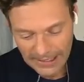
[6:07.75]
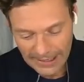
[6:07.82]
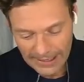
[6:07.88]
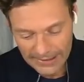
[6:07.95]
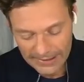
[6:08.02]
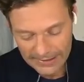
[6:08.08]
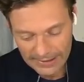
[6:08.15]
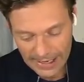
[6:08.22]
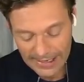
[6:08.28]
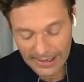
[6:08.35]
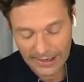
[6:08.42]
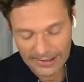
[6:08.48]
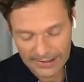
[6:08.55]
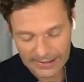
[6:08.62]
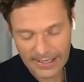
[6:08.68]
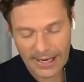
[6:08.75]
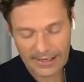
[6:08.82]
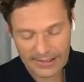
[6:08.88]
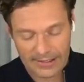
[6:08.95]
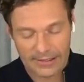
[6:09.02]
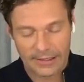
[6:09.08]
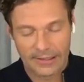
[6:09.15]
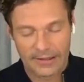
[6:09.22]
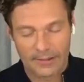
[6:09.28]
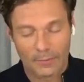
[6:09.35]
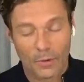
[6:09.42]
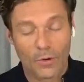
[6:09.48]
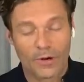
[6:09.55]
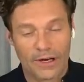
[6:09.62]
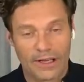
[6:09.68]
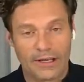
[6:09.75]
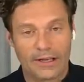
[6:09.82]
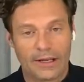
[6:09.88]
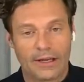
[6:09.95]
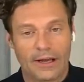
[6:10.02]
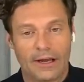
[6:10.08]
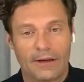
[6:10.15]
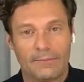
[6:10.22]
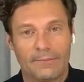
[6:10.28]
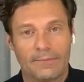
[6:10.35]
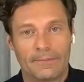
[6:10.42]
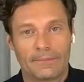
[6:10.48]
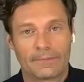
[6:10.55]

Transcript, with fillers: I, I got a text in the morning um,